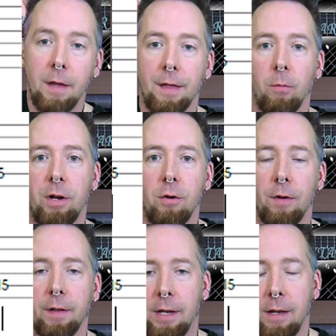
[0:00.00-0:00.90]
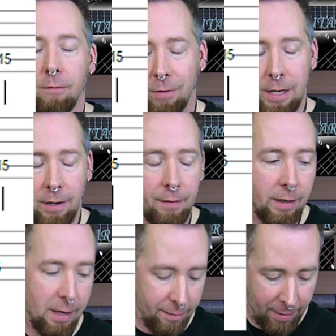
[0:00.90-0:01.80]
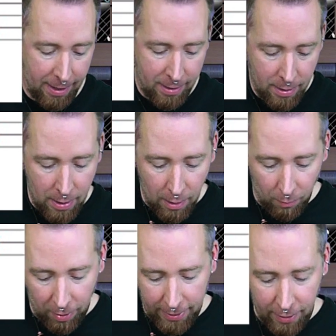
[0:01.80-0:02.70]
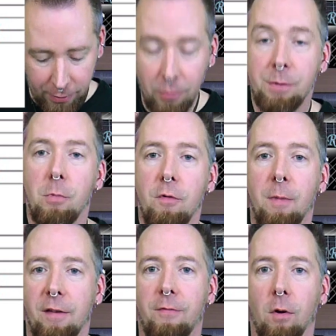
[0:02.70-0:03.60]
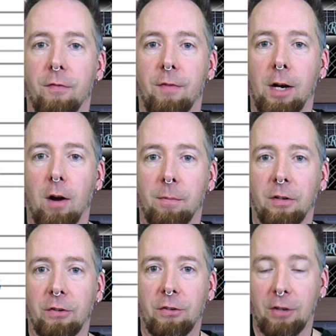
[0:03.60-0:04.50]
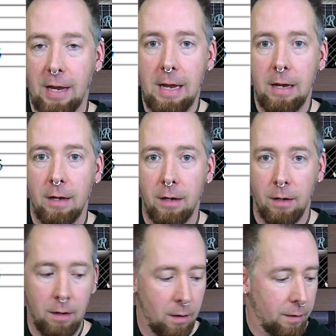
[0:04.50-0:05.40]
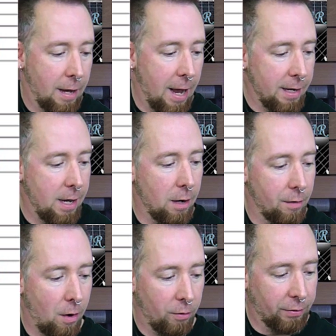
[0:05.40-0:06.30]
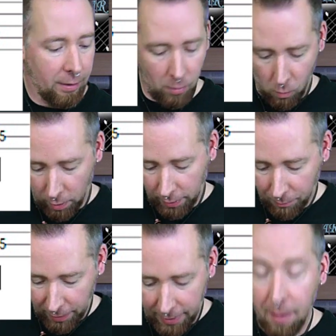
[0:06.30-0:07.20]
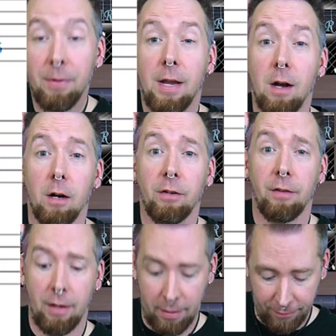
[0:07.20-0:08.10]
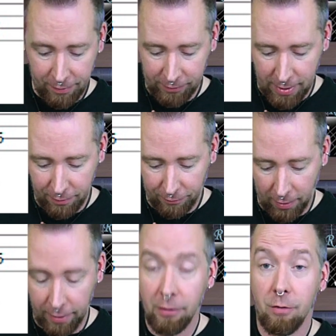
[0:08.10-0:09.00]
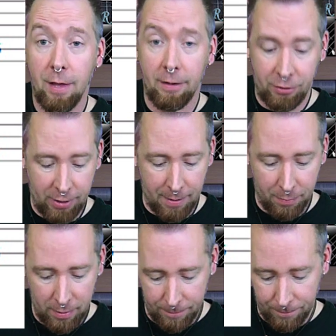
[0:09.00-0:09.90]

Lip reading: That we do in the key, we did it in the key of A. All I got to do is move my 4th finger up to C. Not here though, it's not going to work. I'll bring it up here to the 15th fret and do that shape.